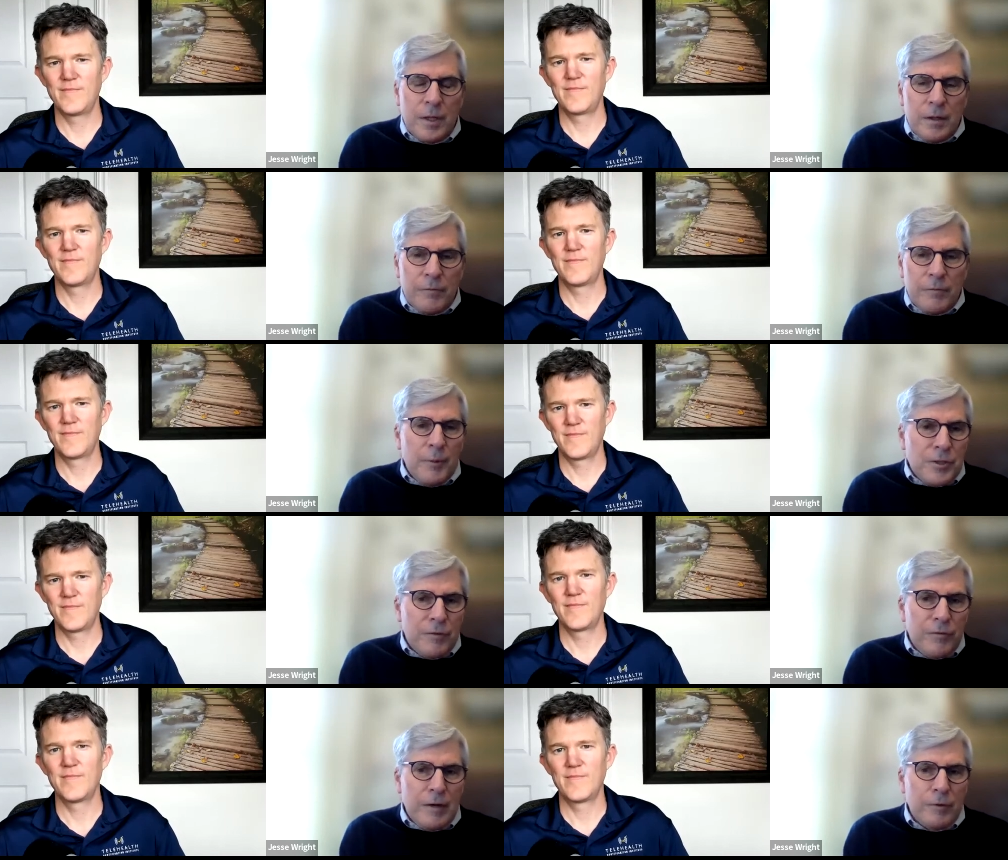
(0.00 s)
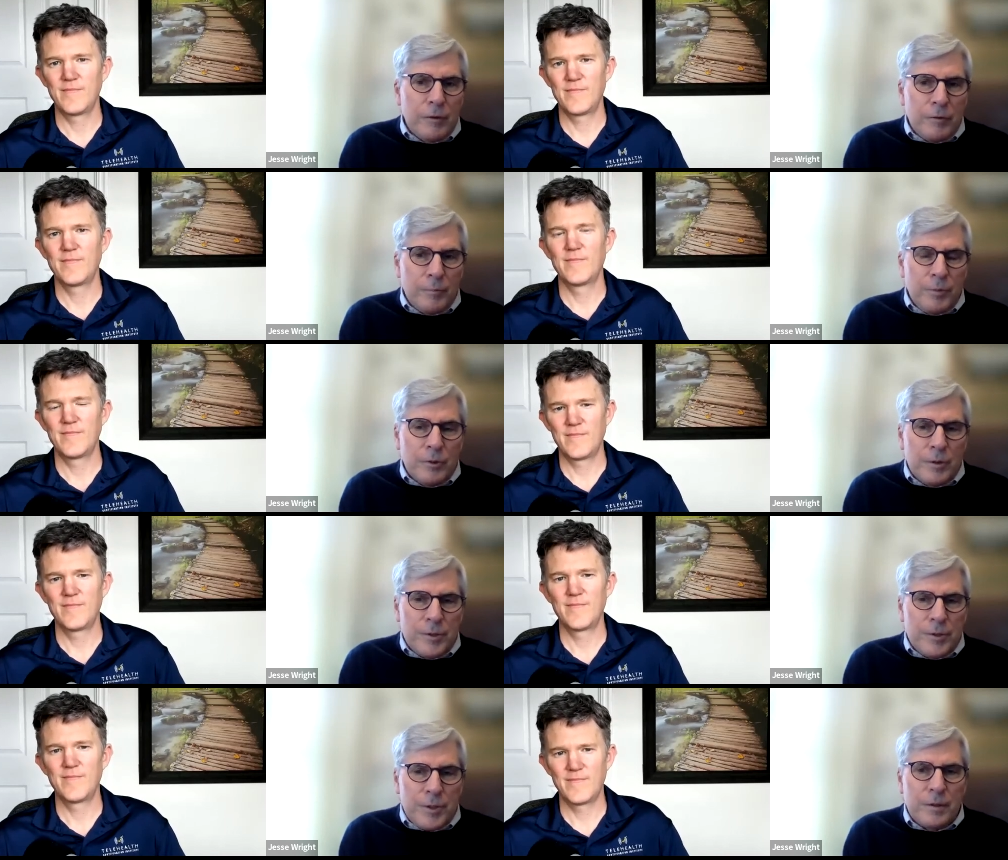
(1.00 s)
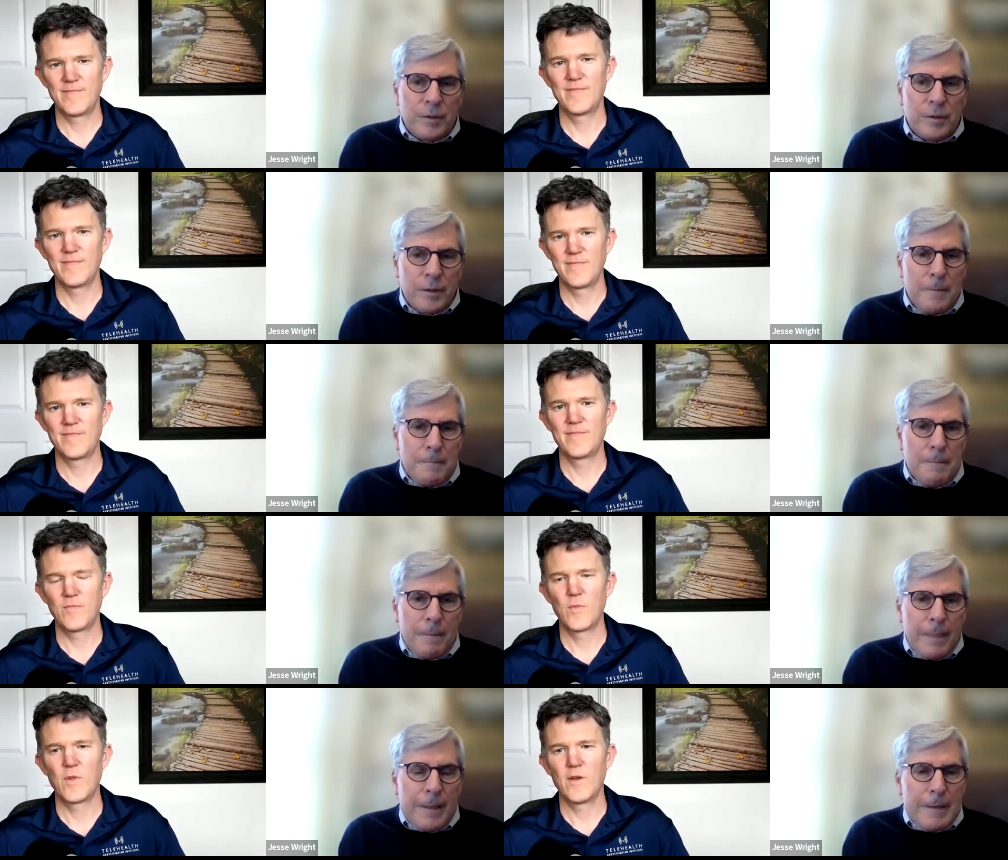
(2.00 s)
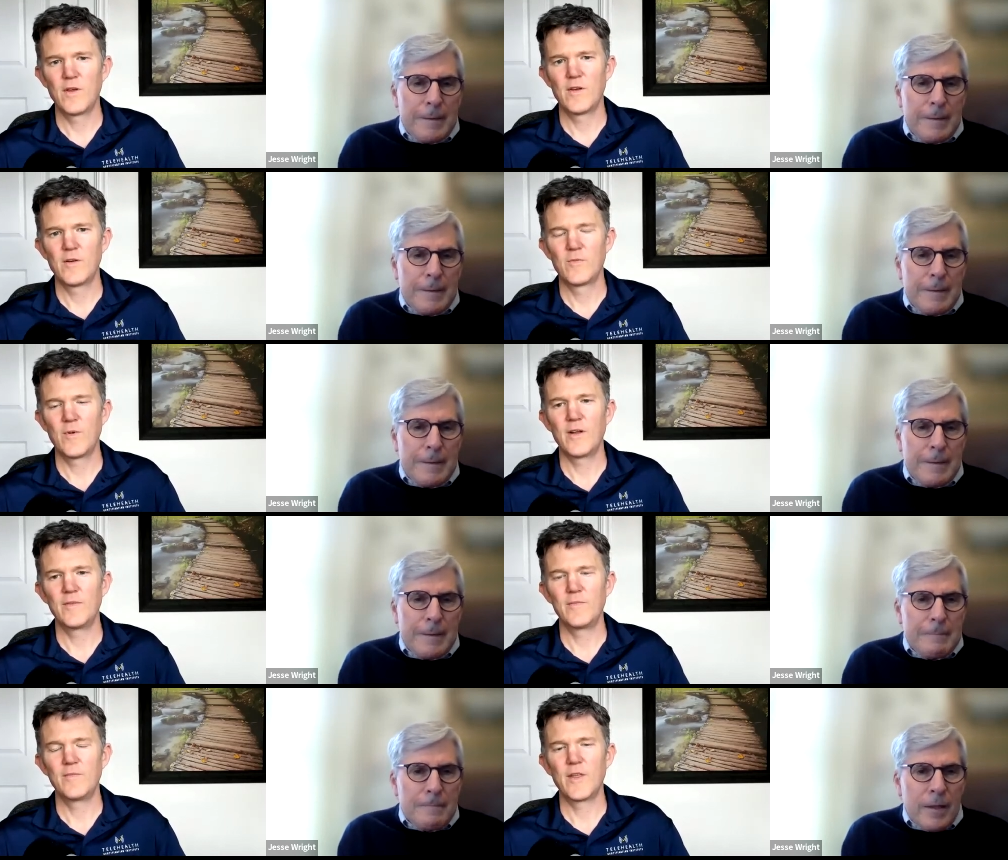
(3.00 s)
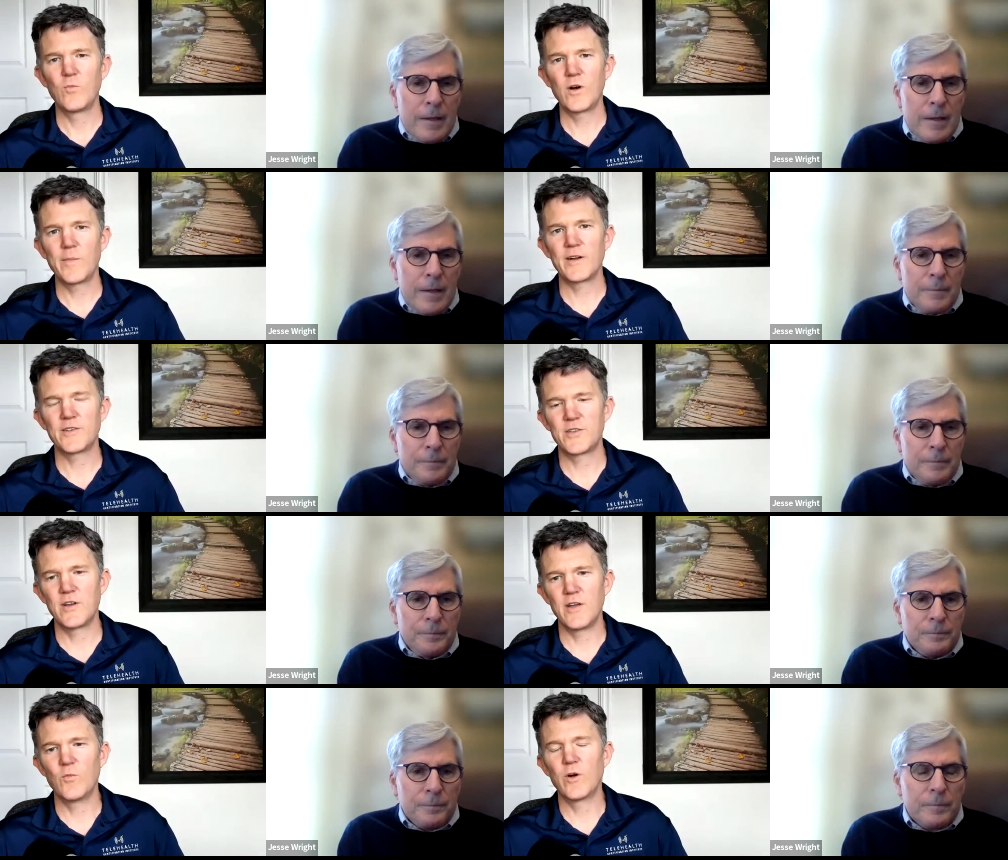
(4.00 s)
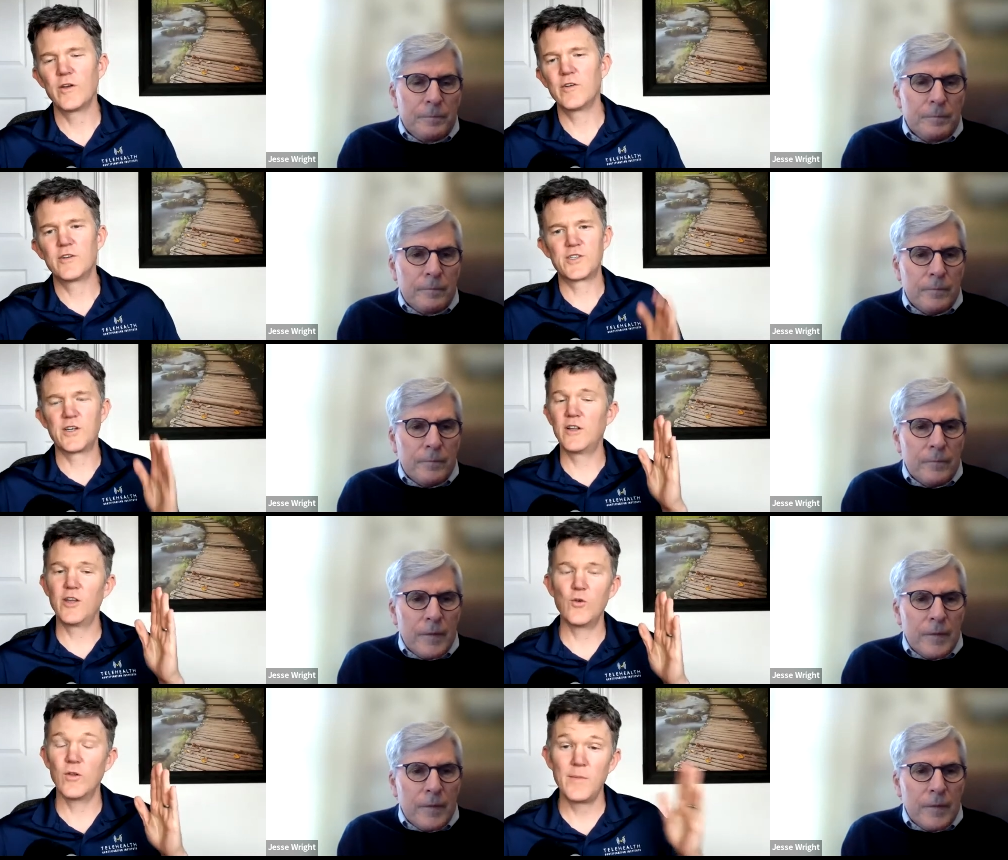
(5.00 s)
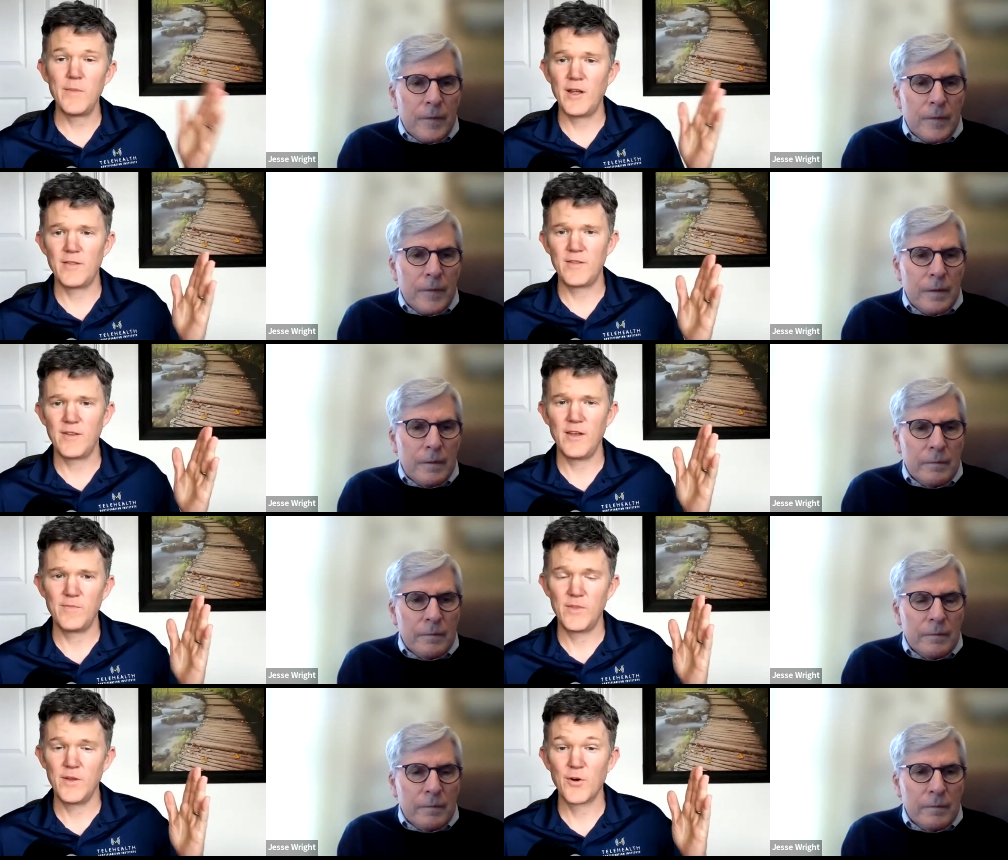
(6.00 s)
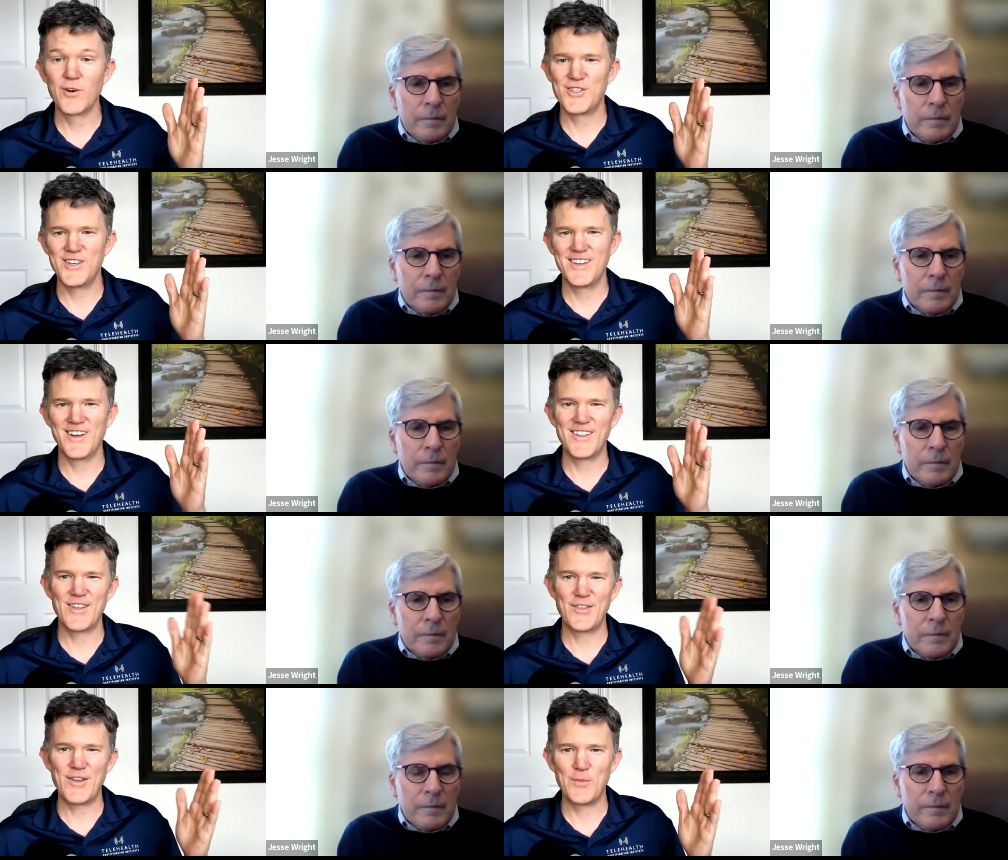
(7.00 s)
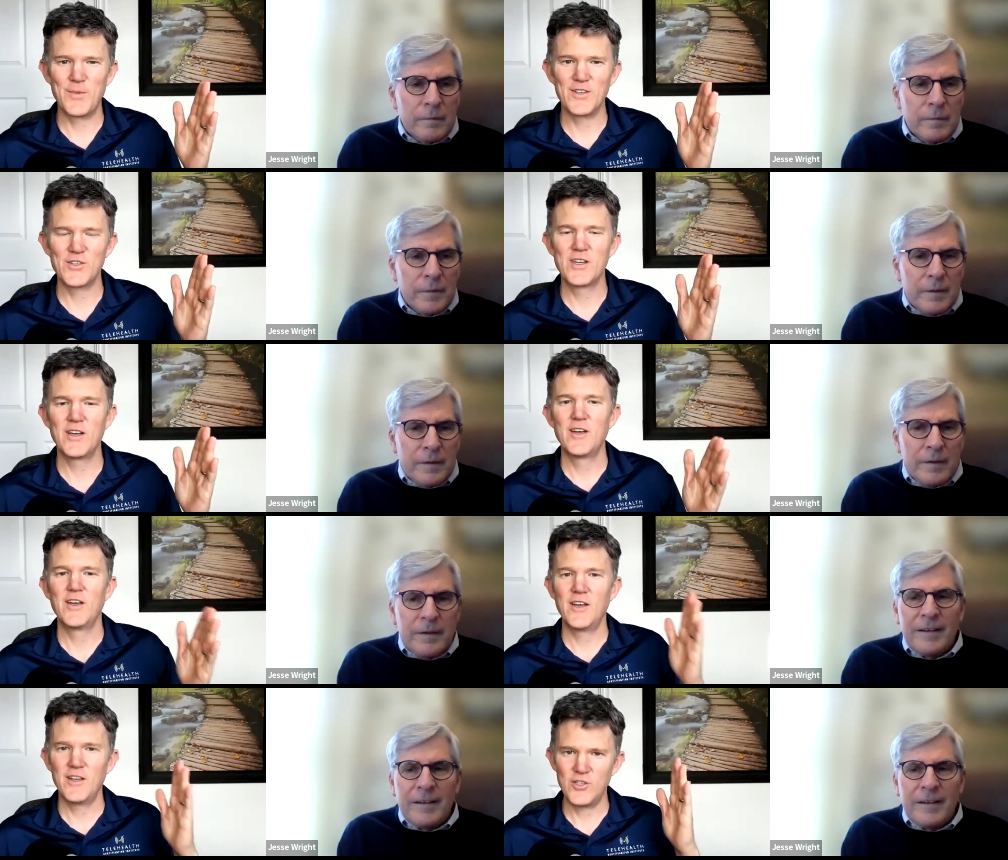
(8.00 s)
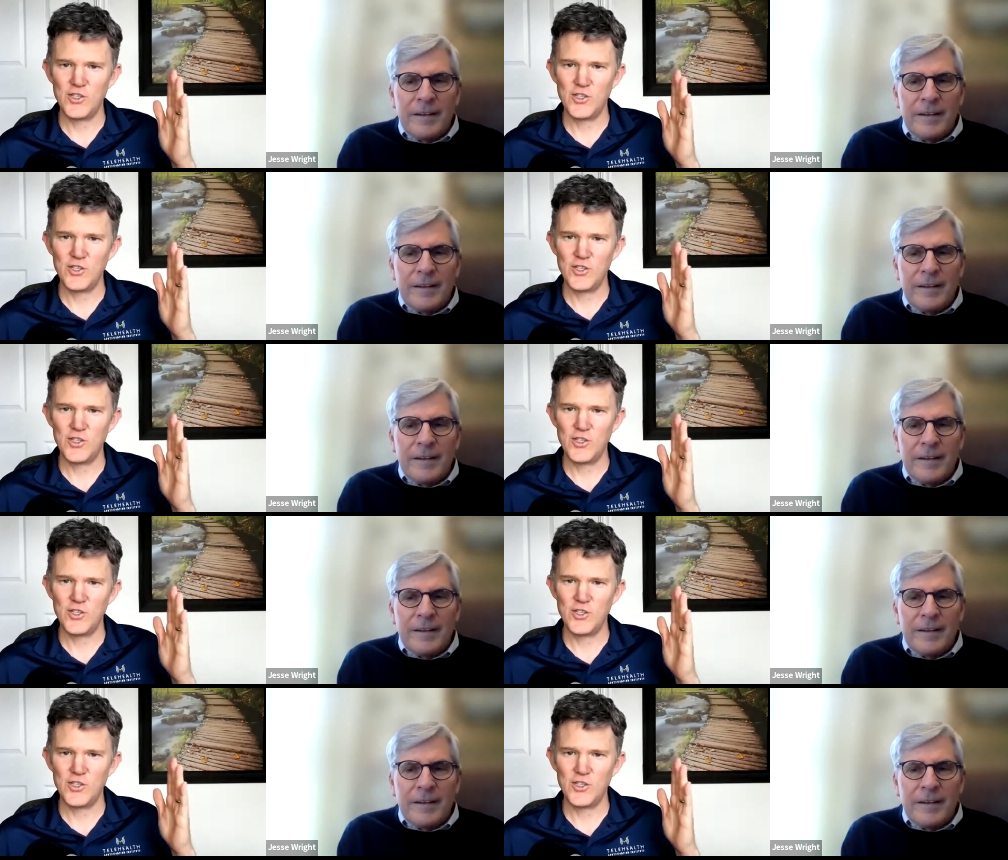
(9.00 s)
Speaker 1: was very much in favor of computer-assisted therapy.
Speaker 2: Right. And what about a study where you just you eliminate the the person, like the therapist, and